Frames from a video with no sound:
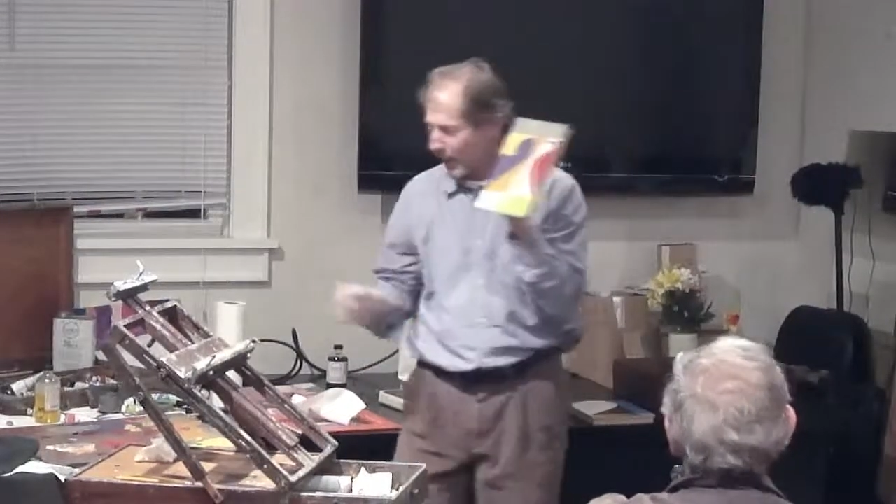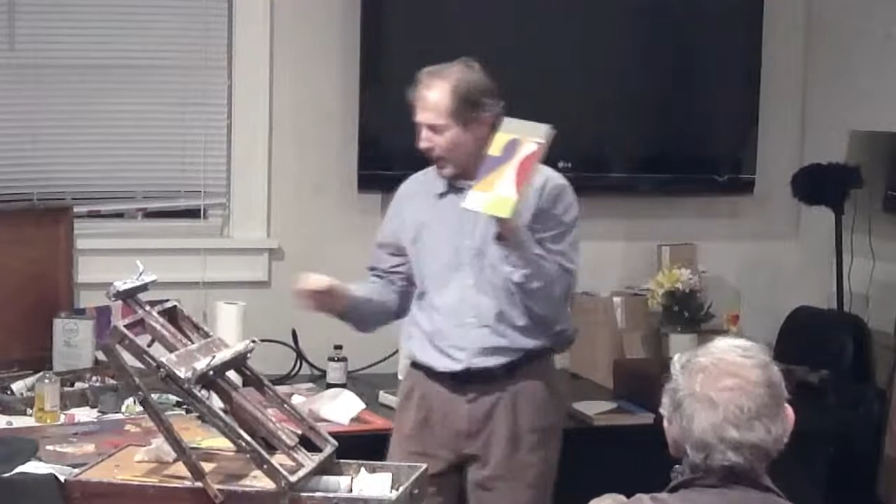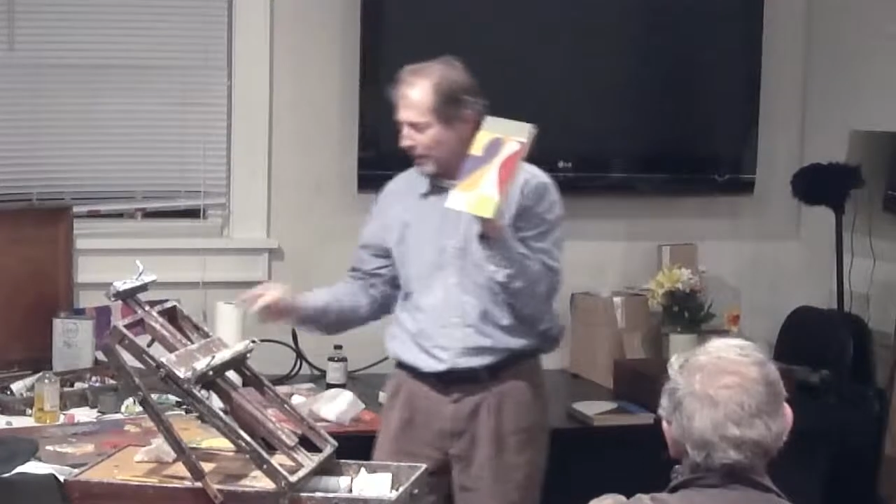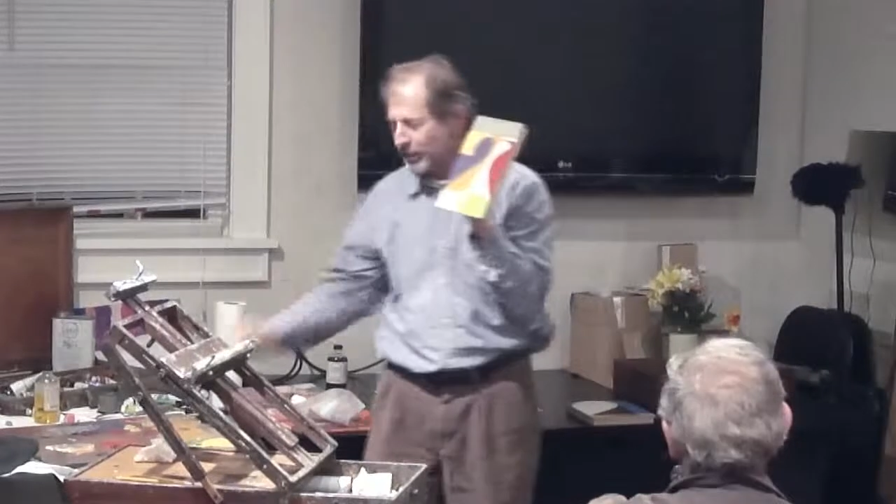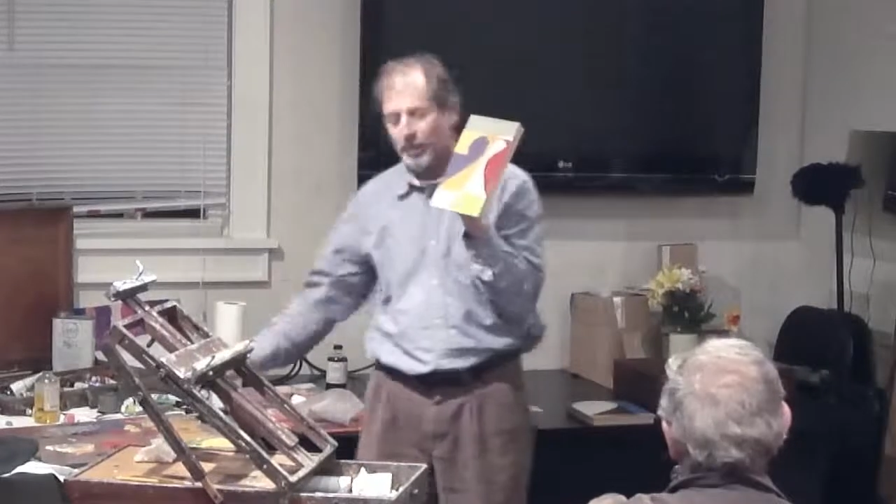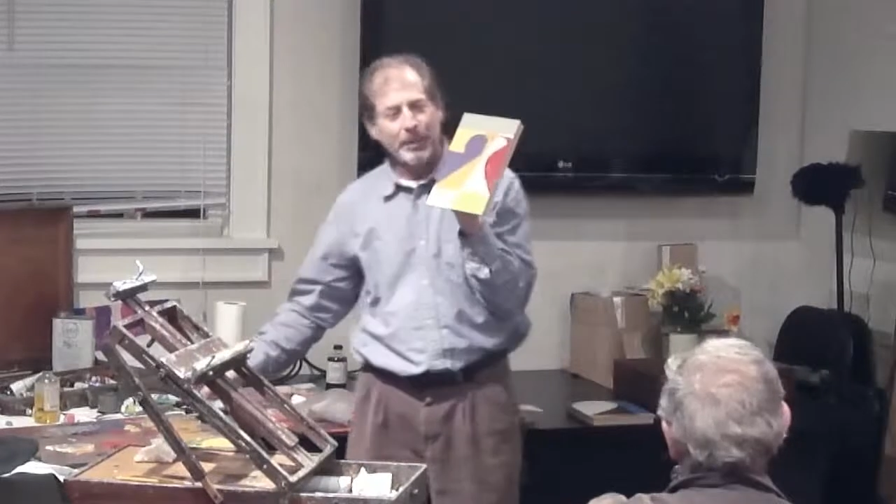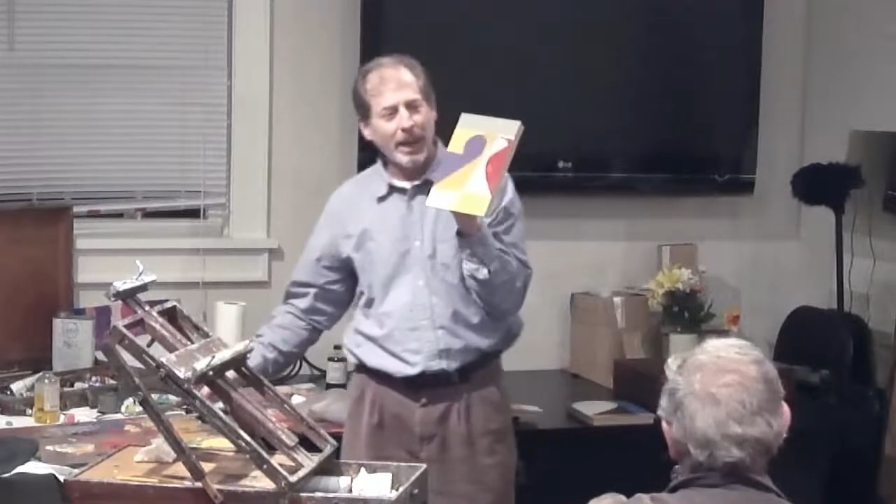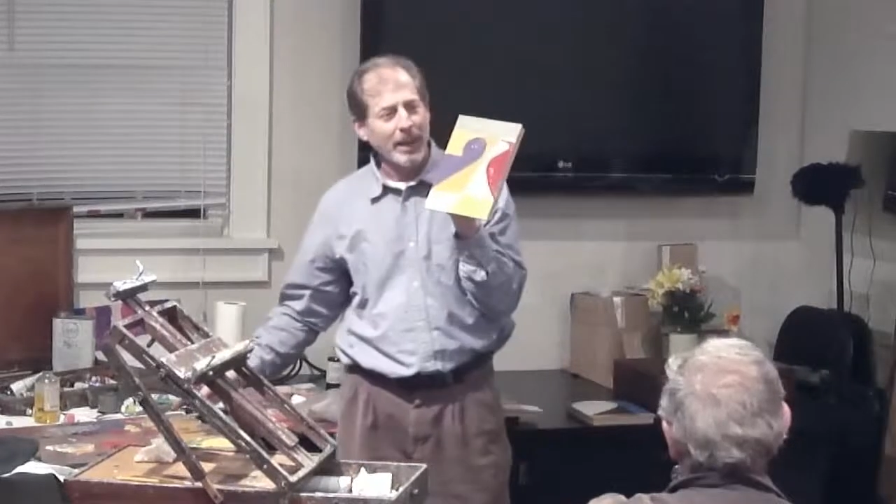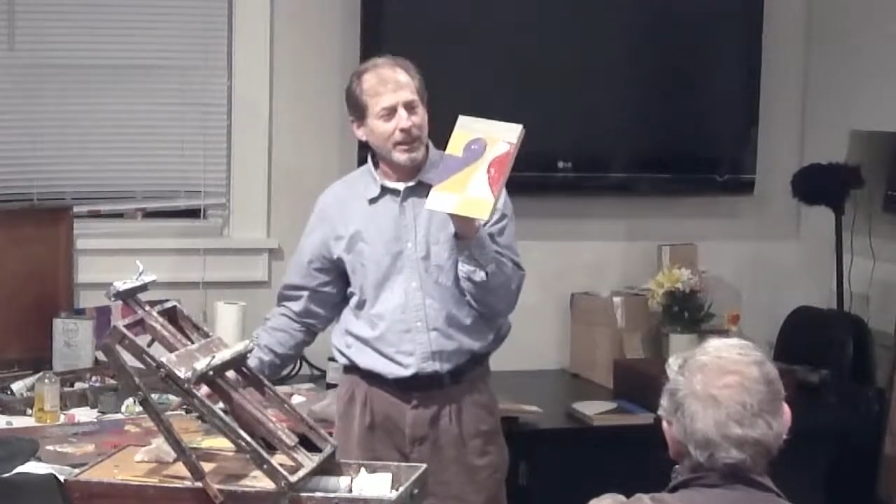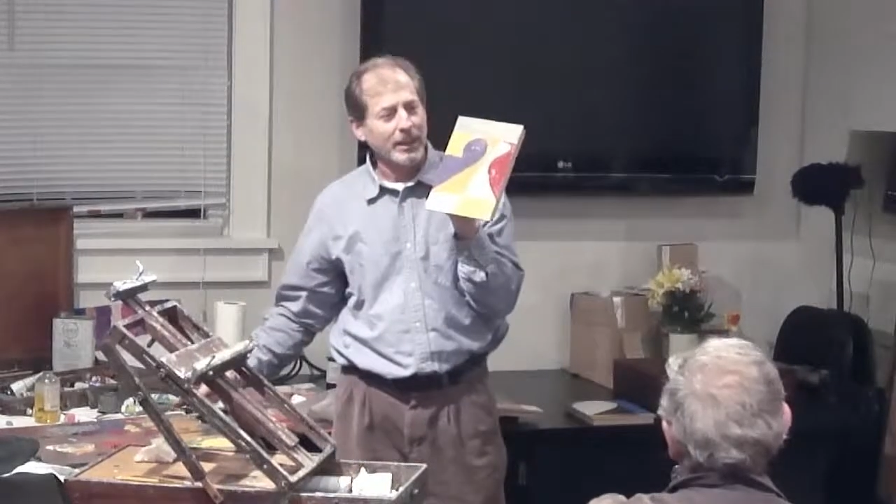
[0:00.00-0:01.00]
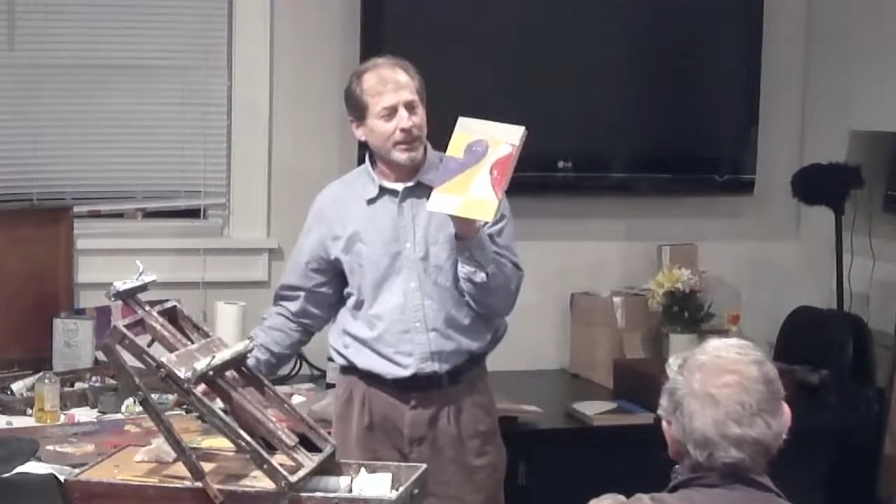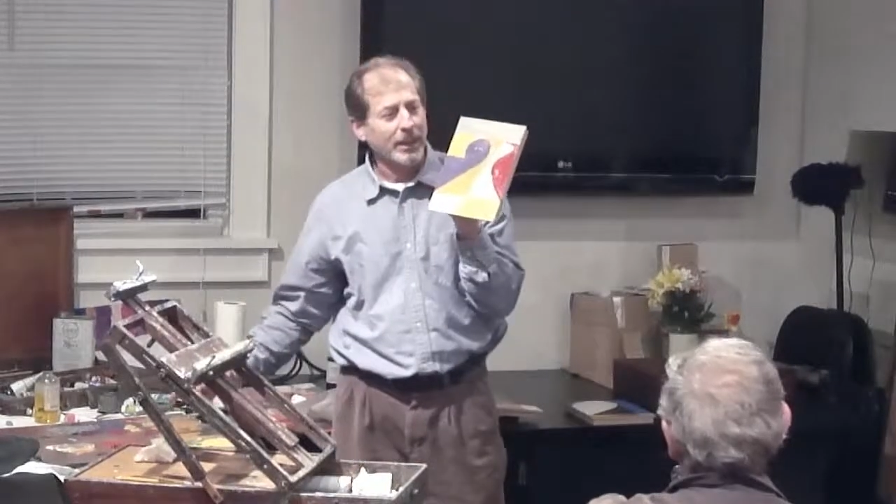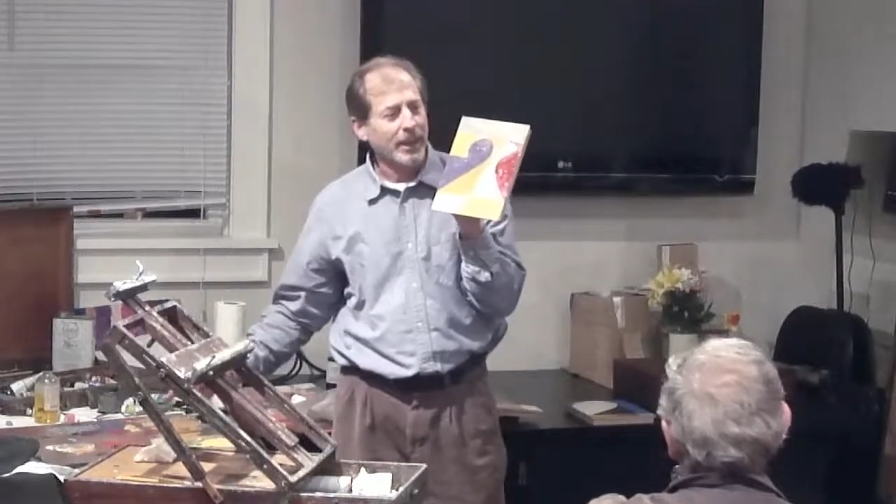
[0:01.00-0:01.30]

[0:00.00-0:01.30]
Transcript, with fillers: on their palette